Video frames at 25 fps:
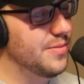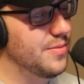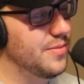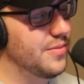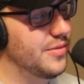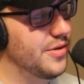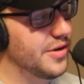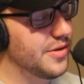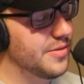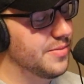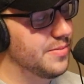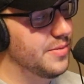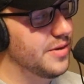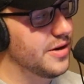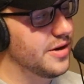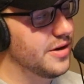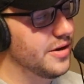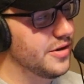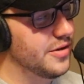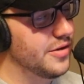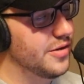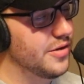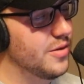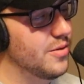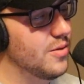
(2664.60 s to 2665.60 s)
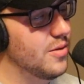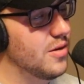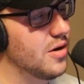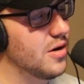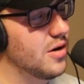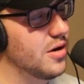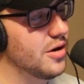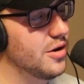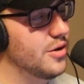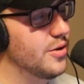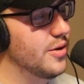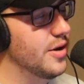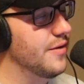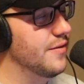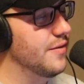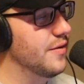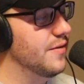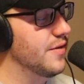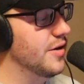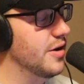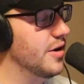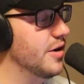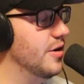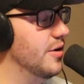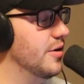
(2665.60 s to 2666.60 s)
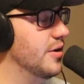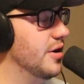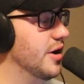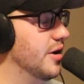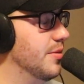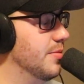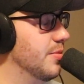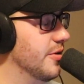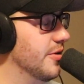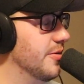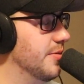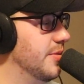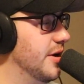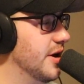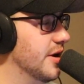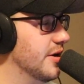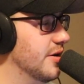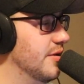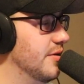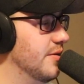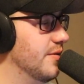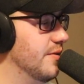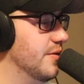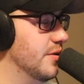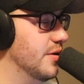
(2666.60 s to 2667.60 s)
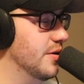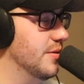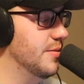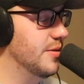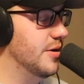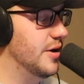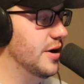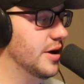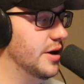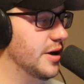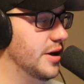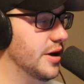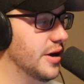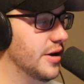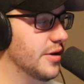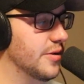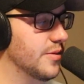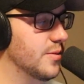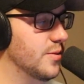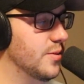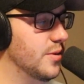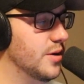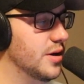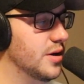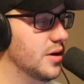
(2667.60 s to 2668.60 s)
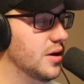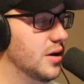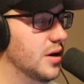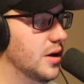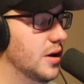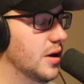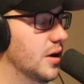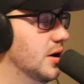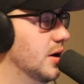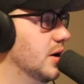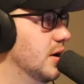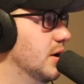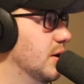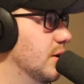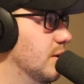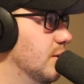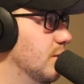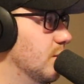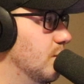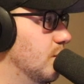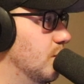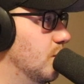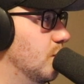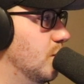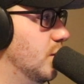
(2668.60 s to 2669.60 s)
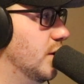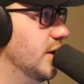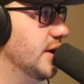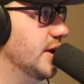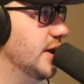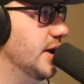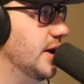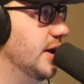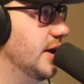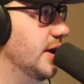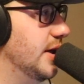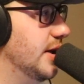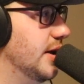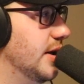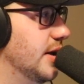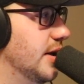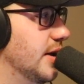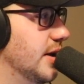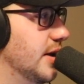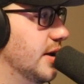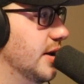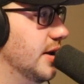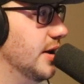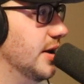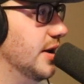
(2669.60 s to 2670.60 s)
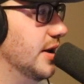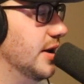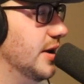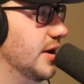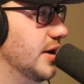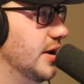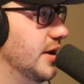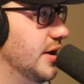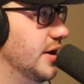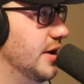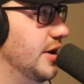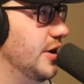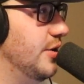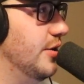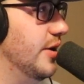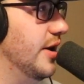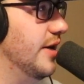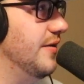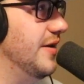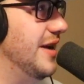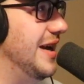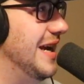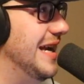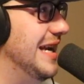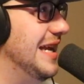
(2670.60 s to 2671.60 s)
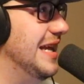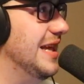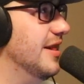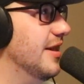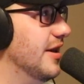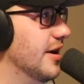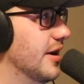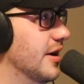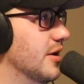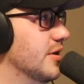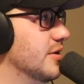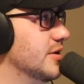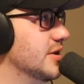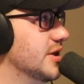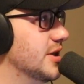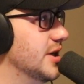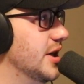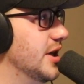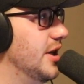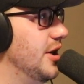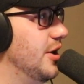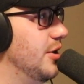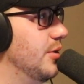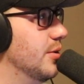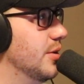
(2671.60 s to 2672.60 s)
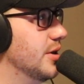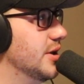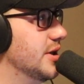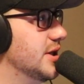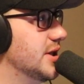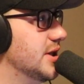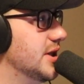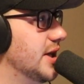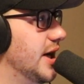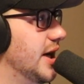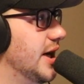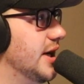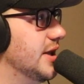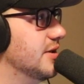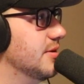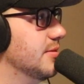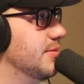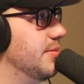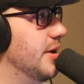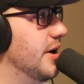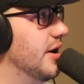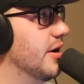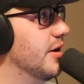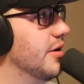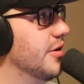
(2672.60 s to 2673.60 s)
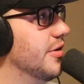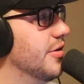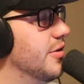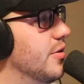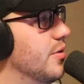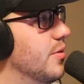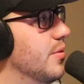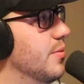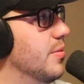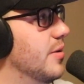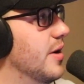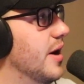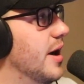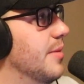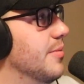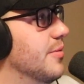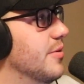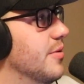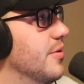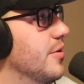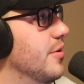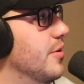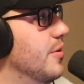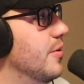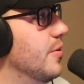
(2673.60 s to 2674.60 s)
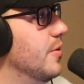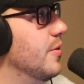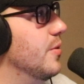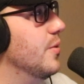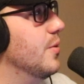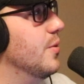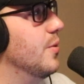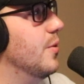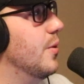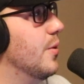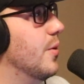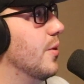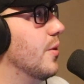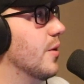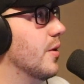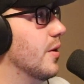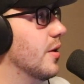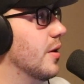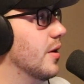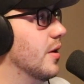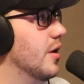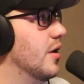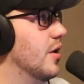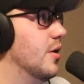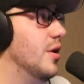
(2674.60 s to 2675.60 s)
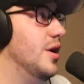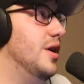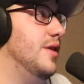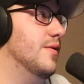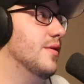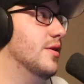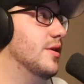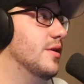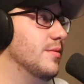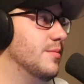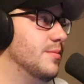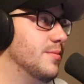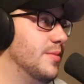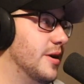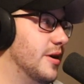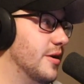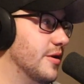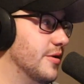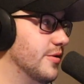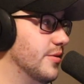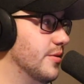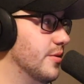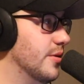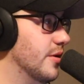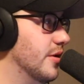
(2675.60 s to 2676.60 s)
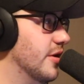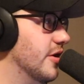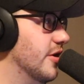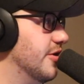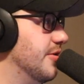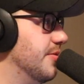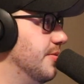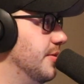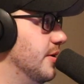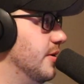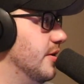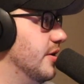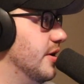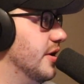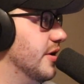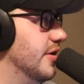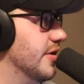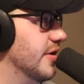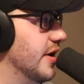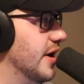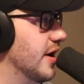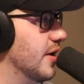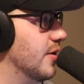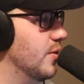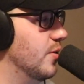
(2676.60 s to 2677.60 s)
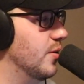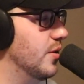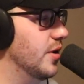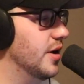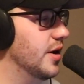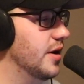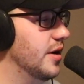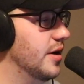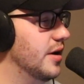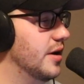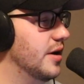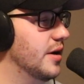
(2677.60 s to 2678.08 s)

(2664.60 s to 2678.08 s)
just because you have a very unique perspective for the podcast. What do you have anything else that you would say to parents who perhaps are new, or even parents who are experienced? Like what